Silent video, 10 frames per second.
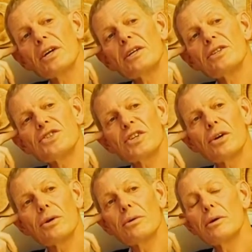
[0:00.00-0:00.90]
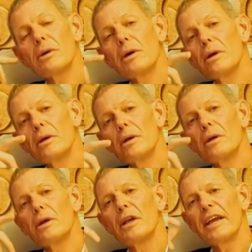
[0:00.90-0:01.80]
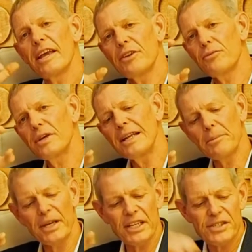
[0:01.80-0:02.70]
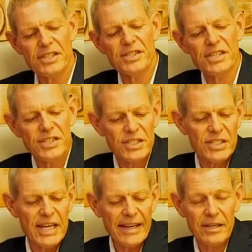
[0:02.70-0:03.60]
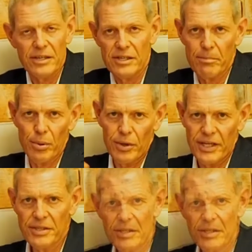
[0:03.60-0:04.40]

So it really means, this is the second point,